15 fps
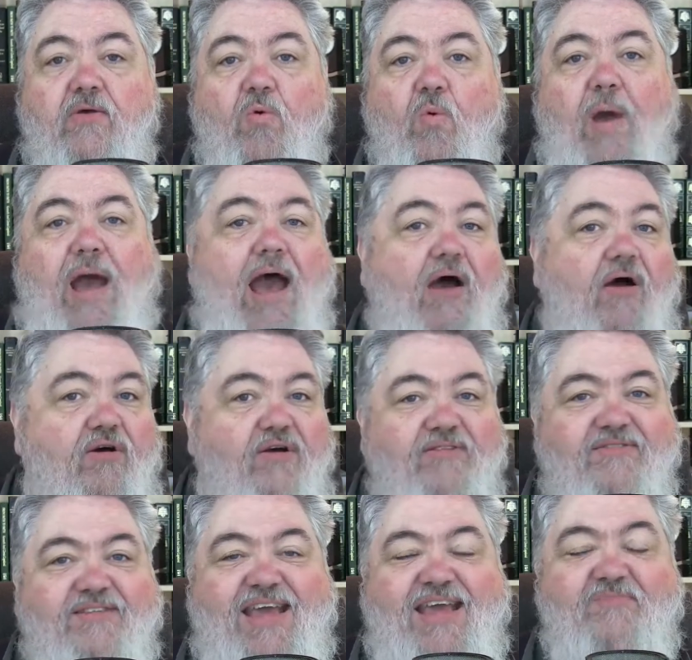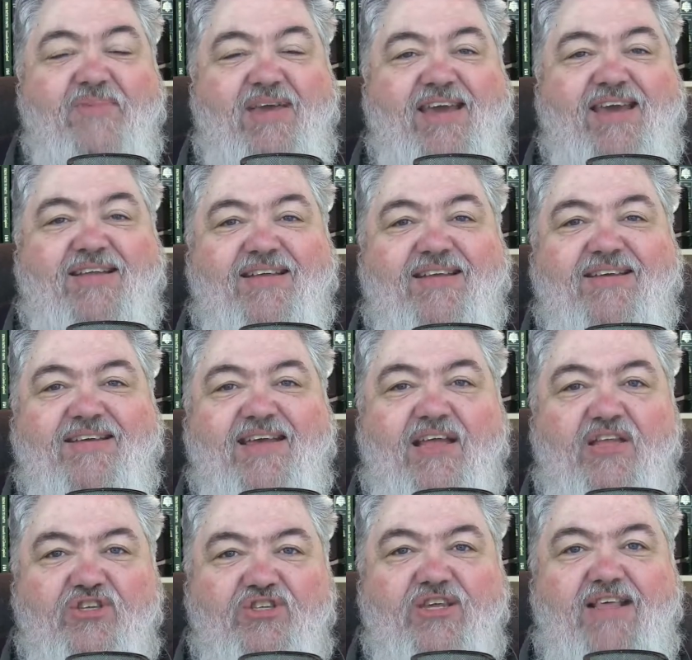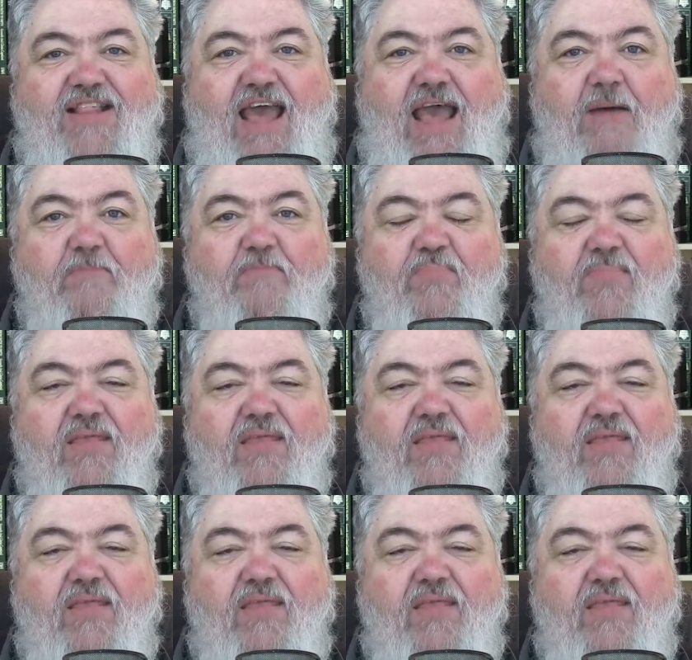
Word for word: Wow. Amen. Can you see that?